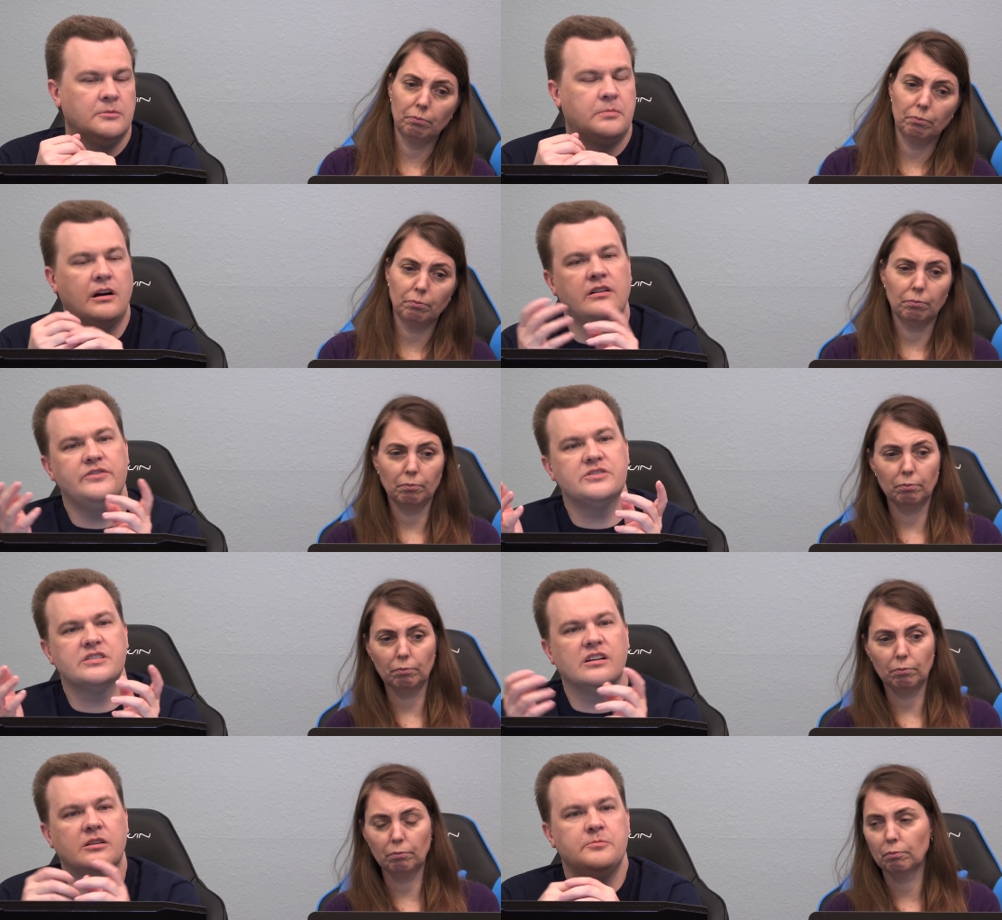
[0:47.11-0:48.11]
Speaker 1: Part of
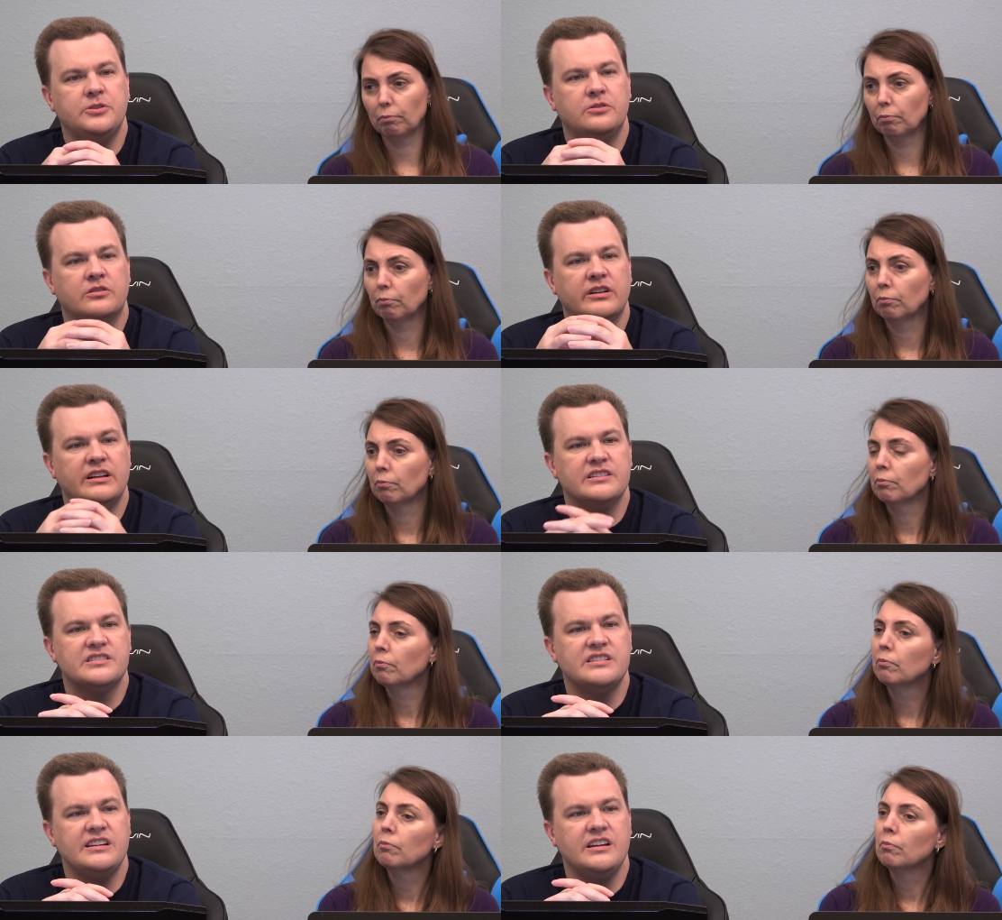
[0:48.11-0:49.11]
using a computer
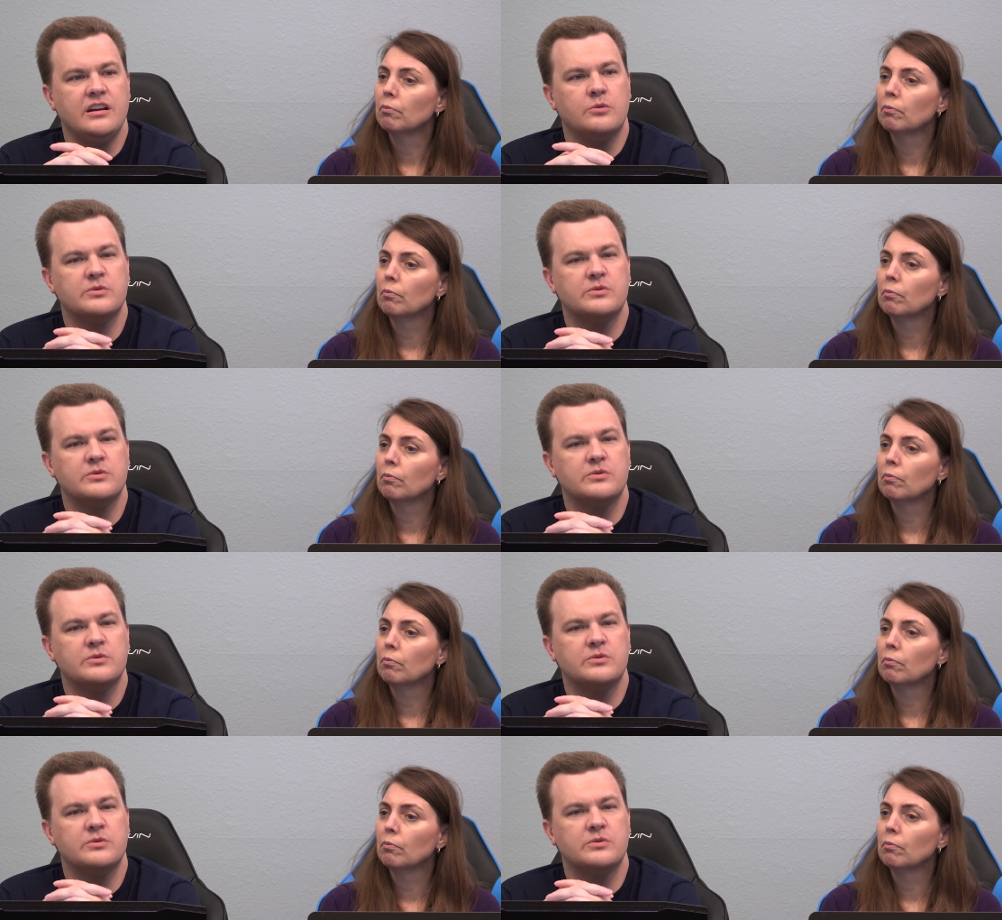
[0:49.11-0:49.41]
is the